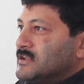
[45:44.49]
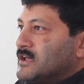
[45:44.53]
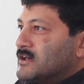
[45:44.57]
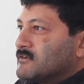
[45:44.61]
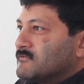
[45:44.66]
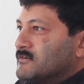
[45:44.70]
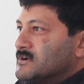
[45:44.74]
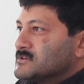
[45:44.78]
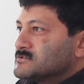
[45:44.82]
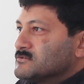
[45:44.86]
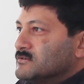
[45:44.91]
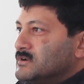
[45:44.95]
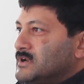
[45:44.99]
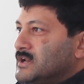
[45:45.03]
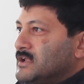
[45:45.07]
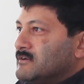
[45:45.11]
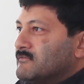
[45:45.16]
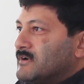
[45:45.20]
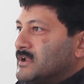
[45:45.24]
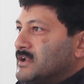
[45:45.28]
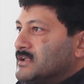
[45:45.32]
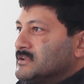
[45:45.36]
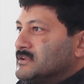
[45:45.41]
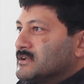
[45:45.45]
there was
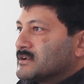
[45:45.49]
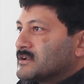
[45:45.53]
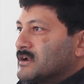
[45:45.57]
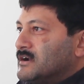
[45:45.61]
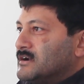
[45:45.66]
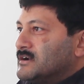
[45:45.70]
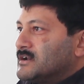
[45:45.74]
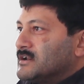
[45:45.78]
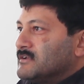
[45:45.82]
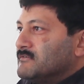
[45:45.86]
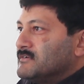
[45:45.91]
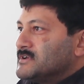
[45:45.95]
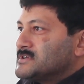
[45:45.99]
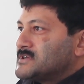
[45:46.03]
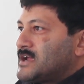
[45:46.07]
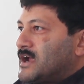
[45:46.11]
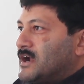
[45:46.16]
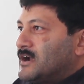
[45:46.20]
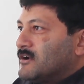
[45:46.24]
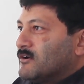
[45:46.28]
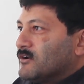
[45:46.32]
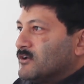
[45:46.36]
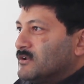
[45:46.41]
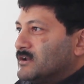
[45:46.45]
only one other country which
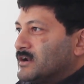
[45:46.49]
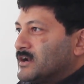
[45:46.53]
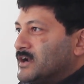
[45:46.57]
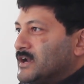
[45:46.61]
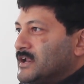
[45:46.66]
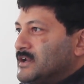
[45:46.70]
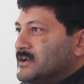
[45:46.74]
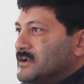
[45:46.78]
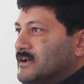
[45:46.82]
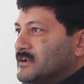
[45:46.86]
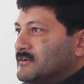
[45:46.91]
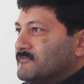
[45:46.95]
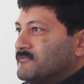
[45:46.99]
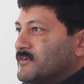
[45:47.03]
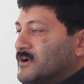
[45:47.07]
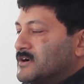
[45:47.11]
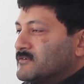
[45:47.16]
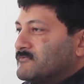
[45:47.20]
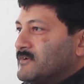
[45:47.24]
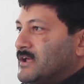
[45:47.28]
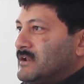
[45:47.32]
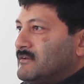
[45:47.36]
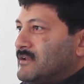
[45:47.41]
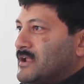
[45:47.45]
had already done
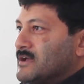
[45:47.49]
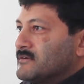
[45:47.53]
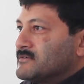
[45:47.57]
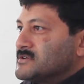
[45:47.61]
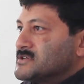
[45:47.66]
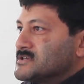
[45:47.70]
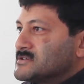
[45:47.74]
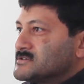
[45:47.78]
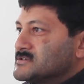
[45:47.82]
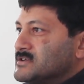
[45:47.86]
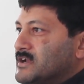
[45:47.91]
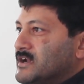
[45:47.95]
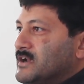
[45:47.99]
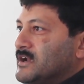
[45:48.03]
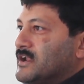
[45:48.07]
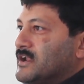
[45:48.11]
for 12 languages,